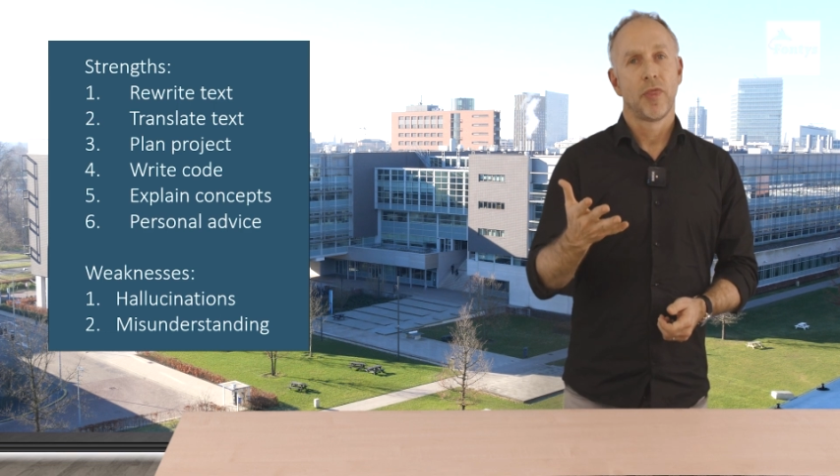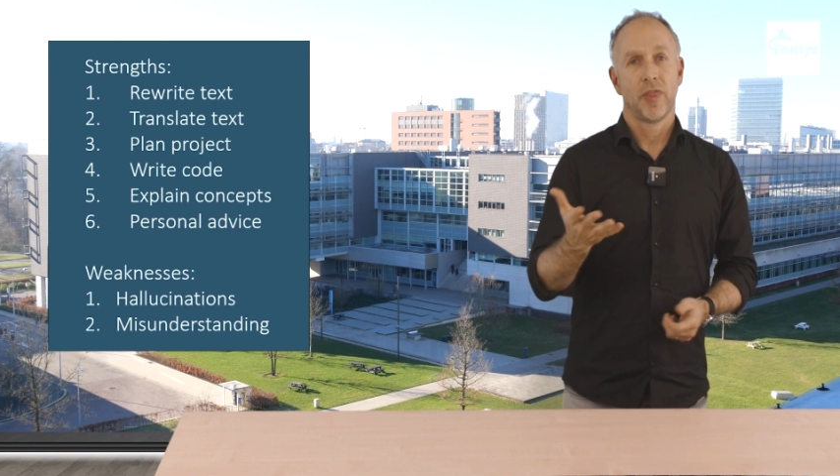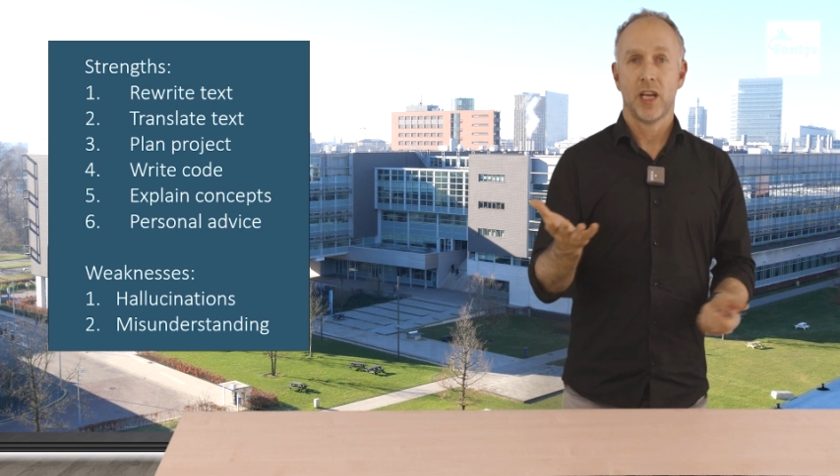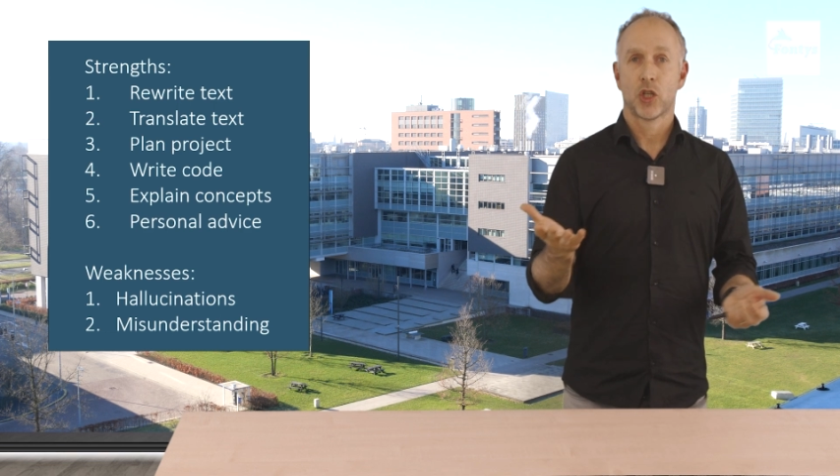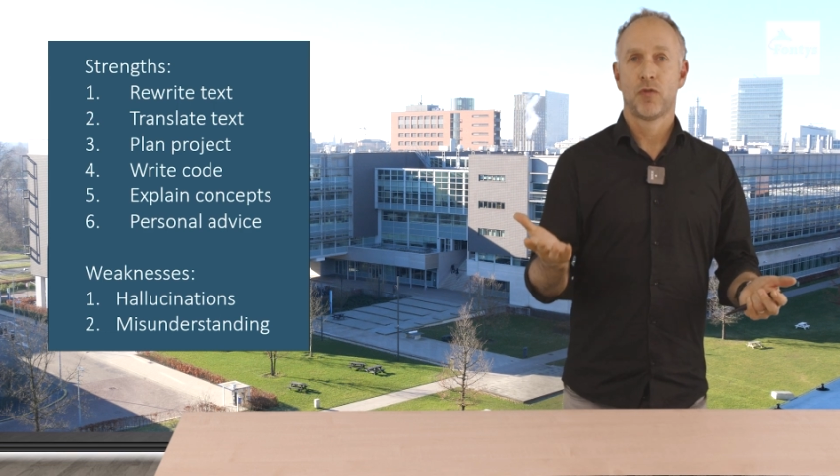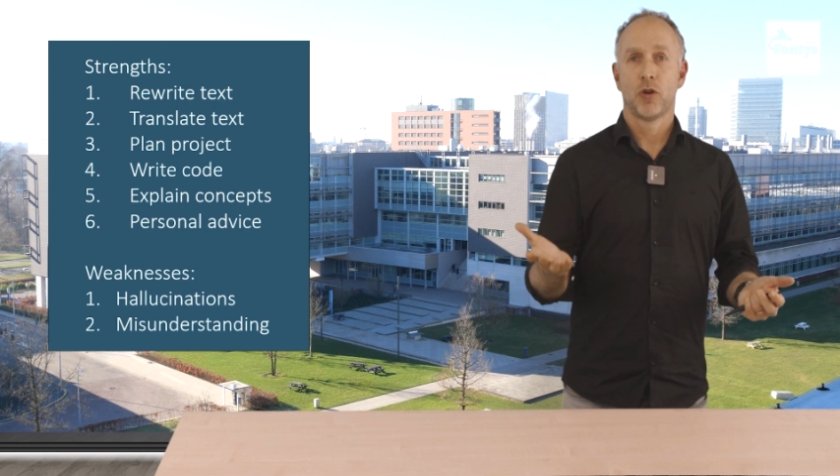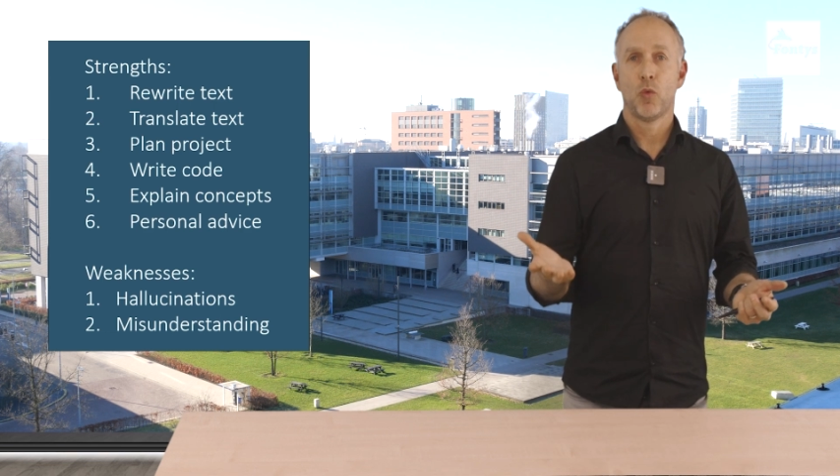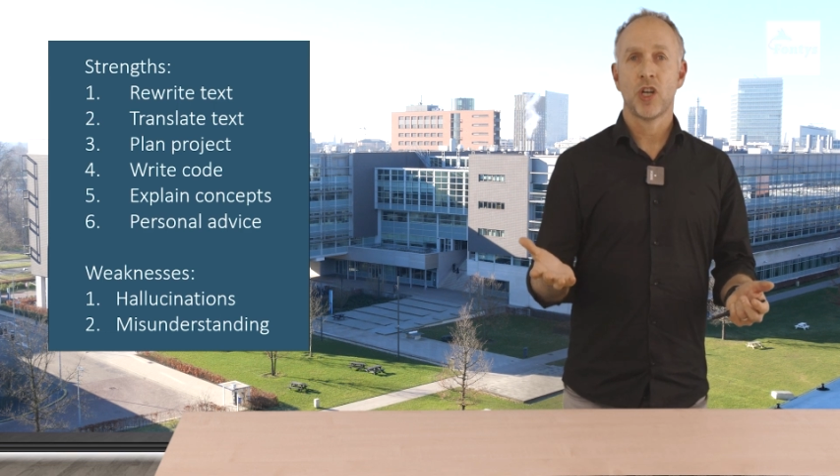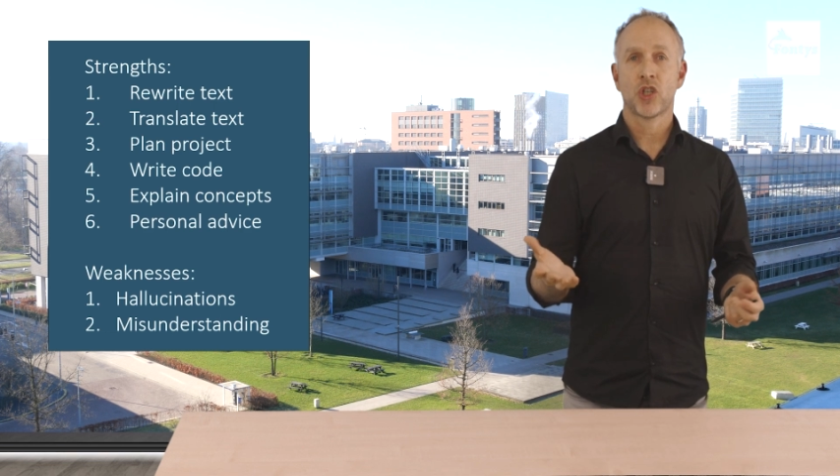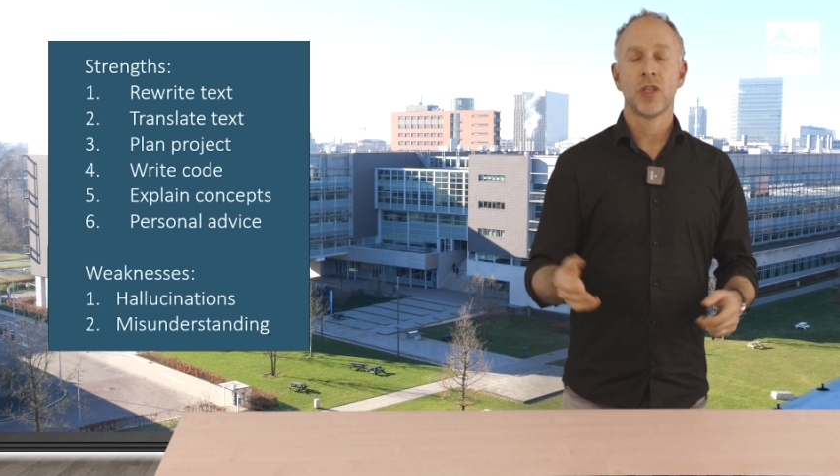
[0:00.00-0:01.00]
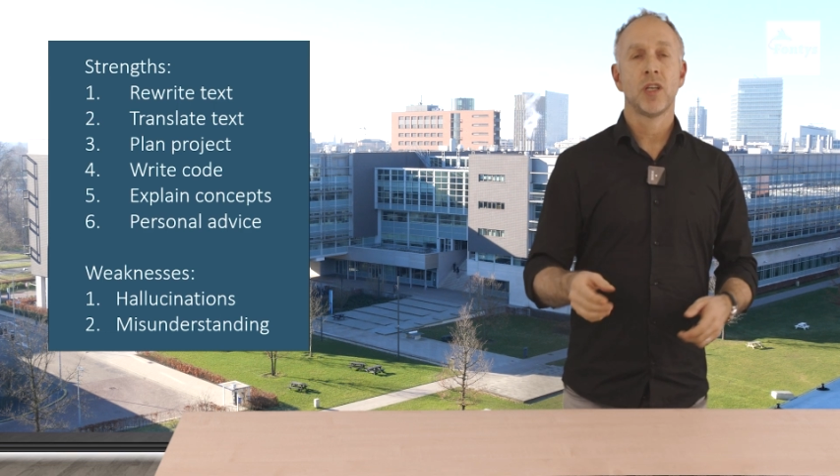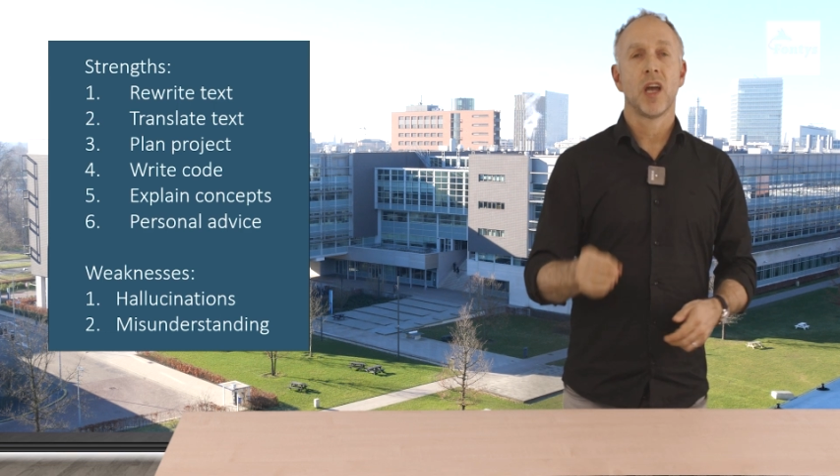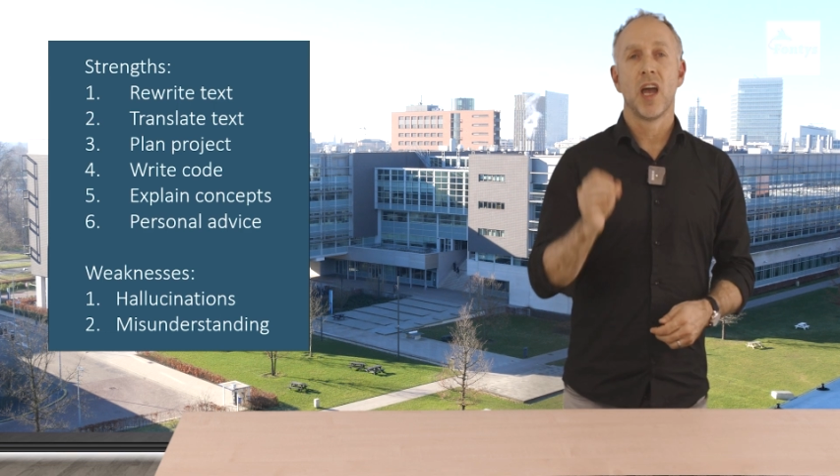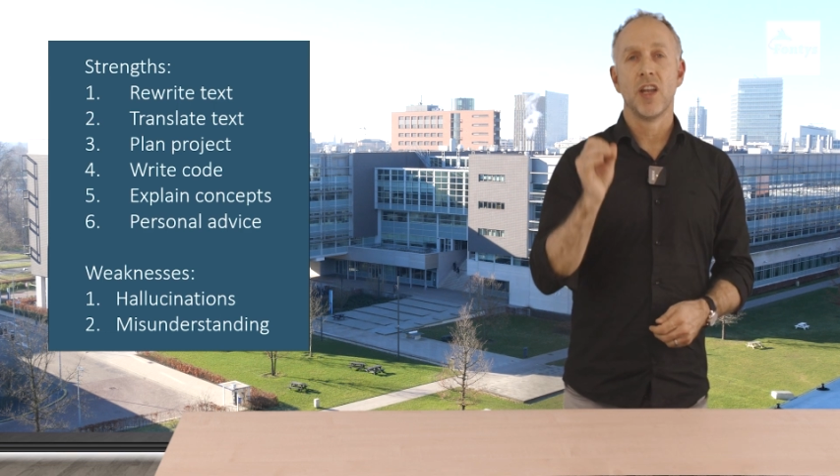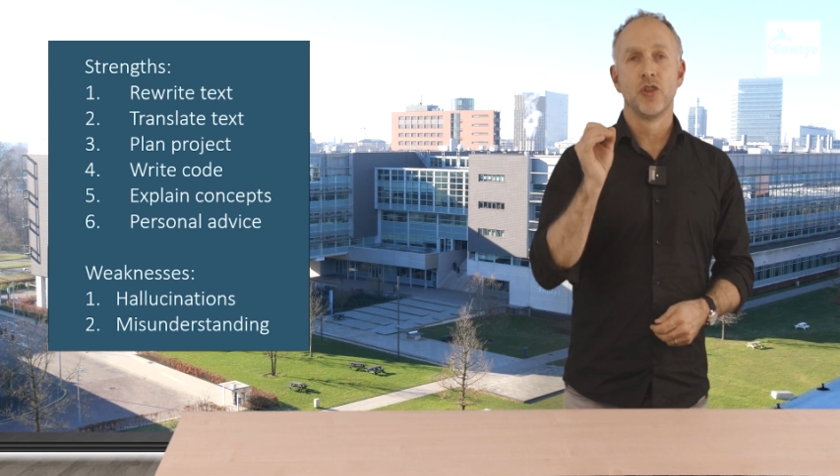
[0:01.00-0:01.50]
Thanks for watching
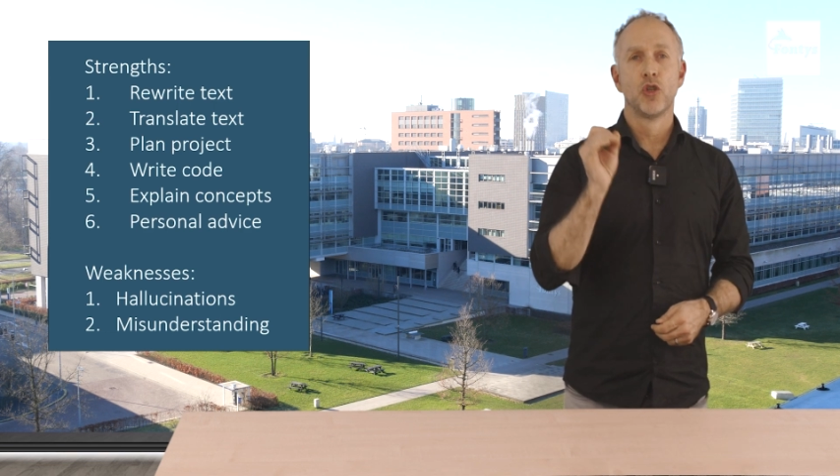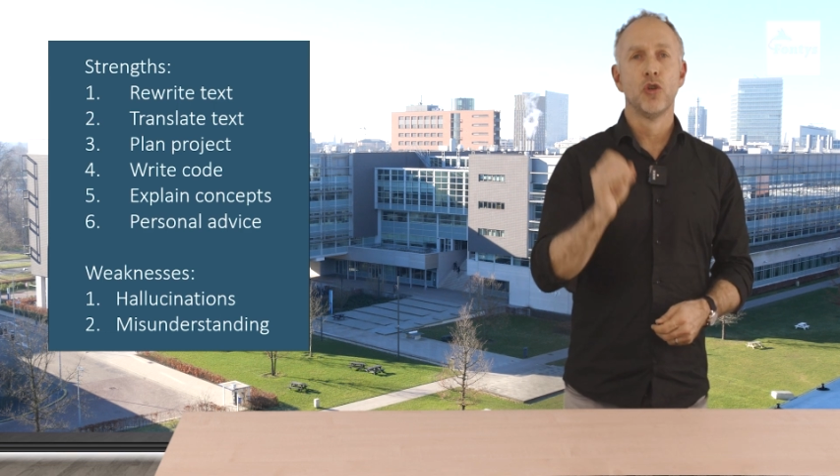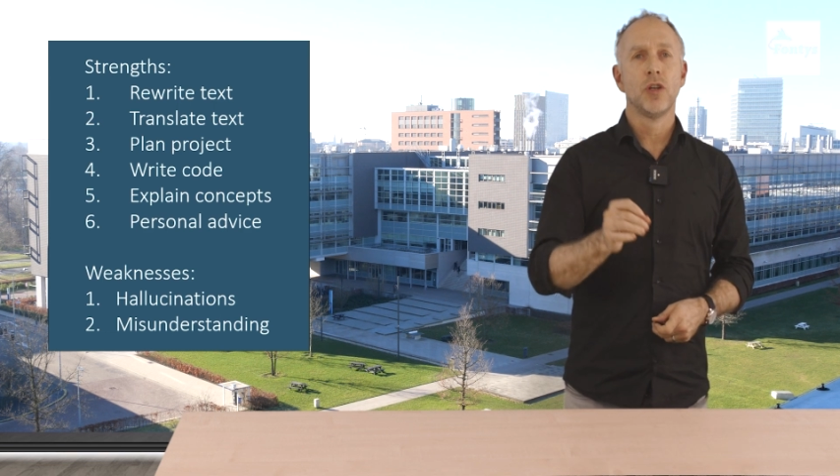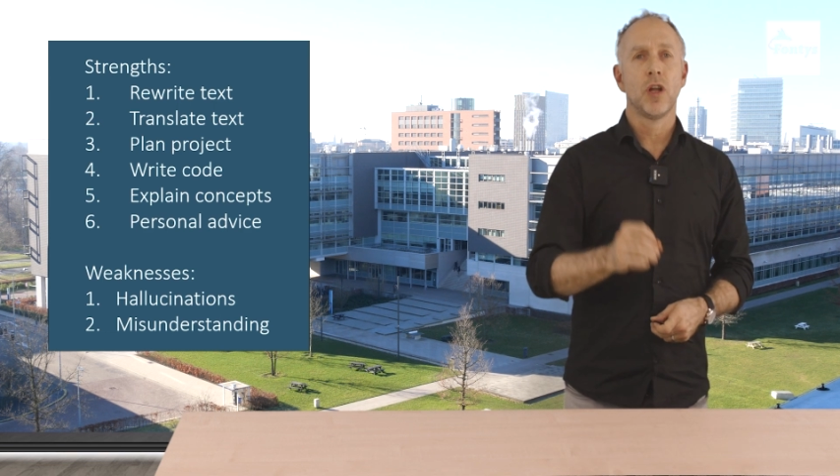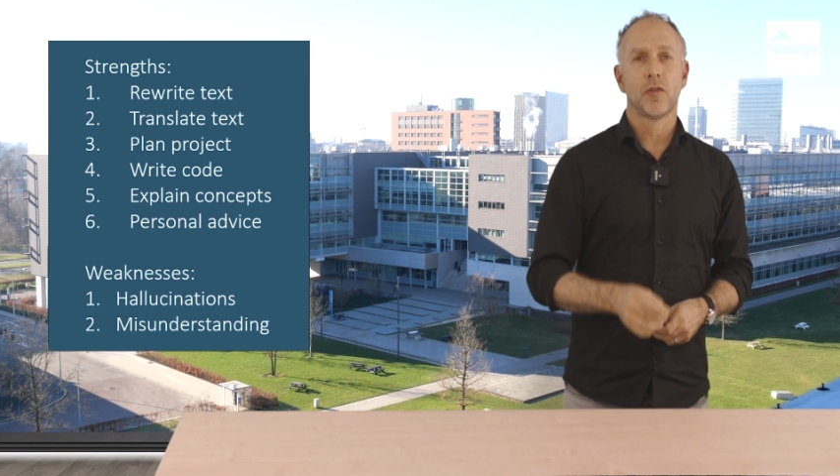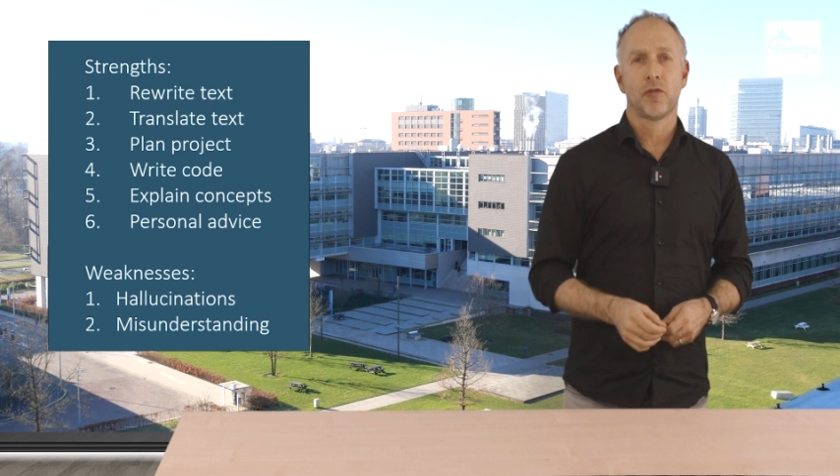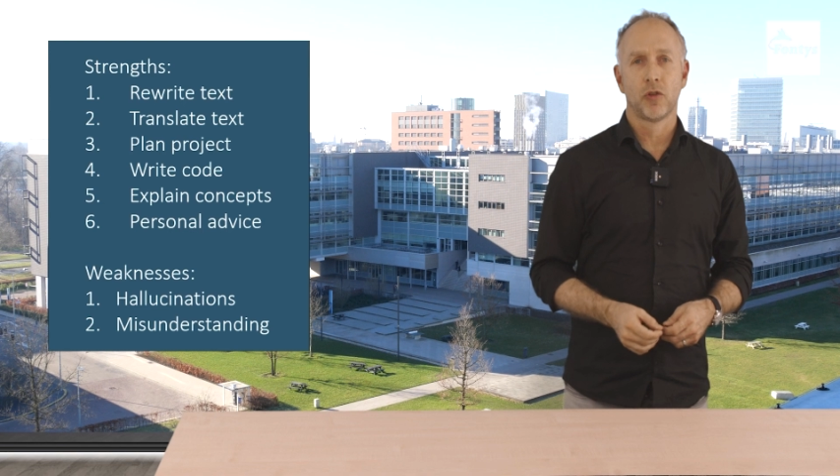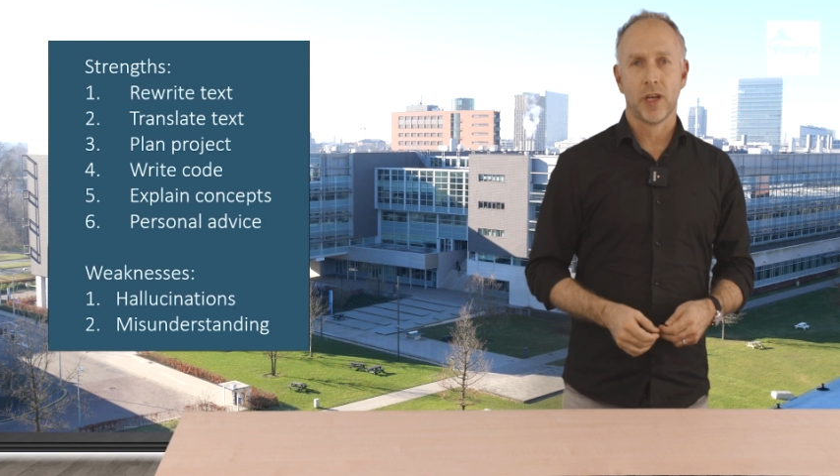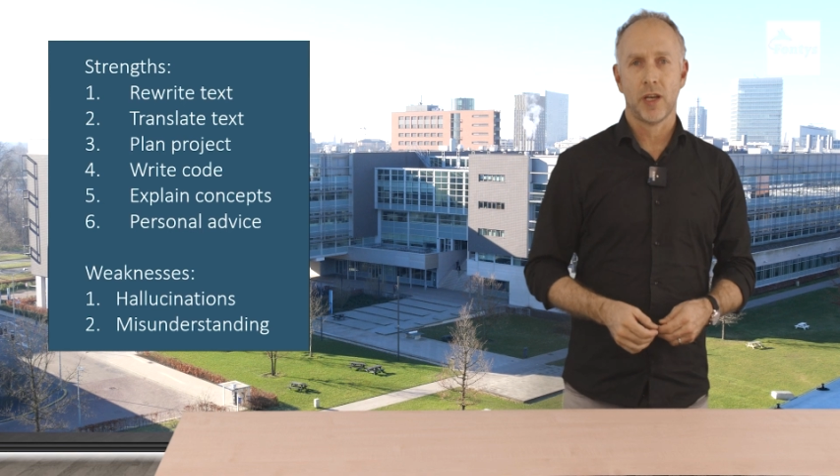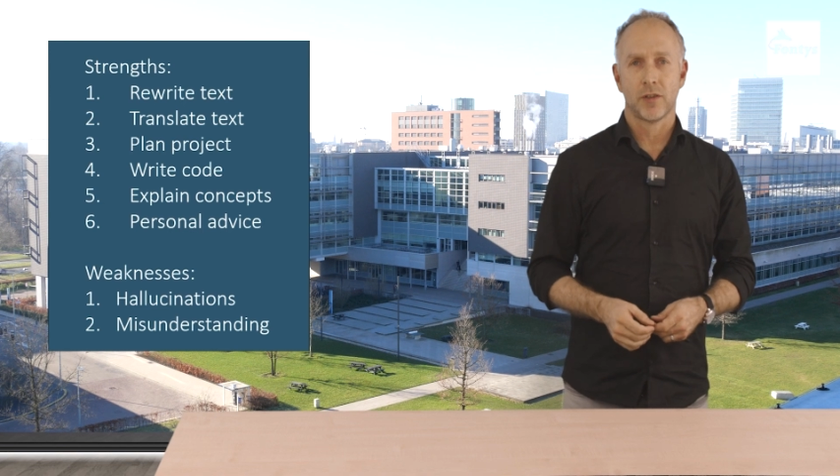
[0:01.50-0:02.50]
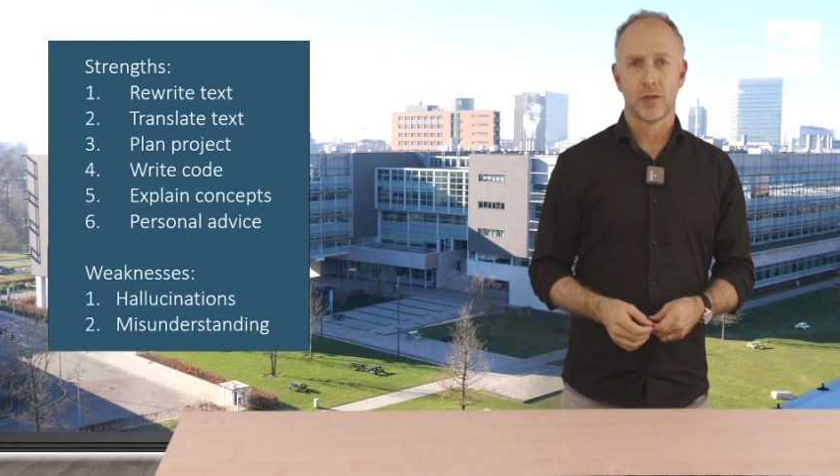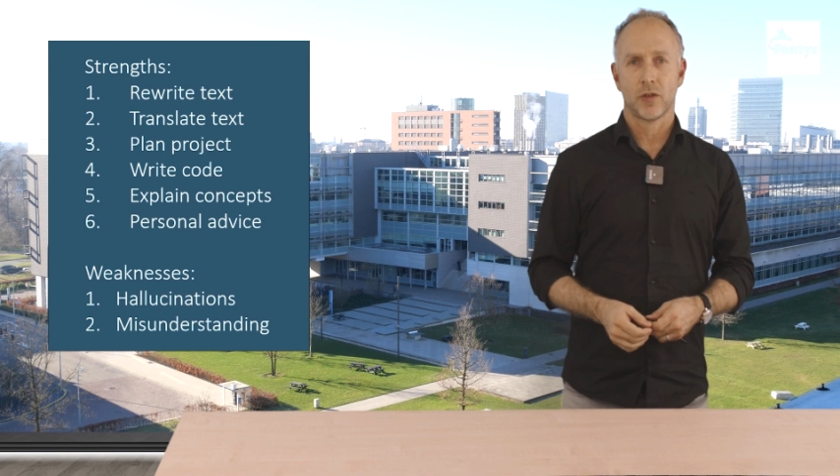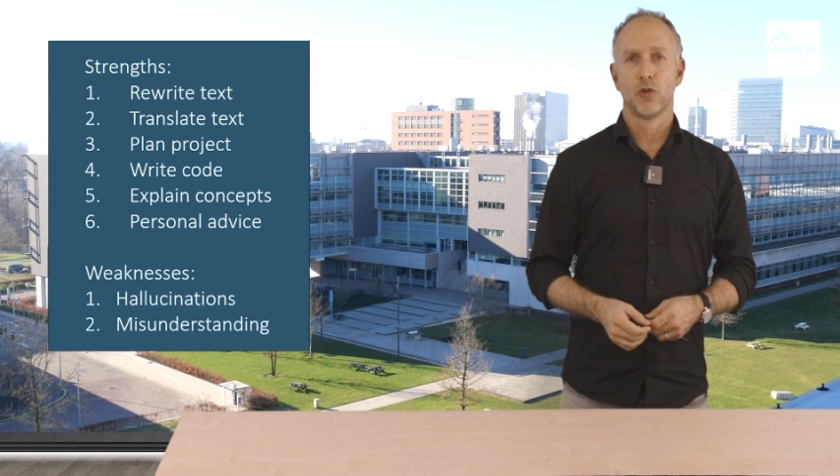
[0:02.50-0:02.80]
and do not forget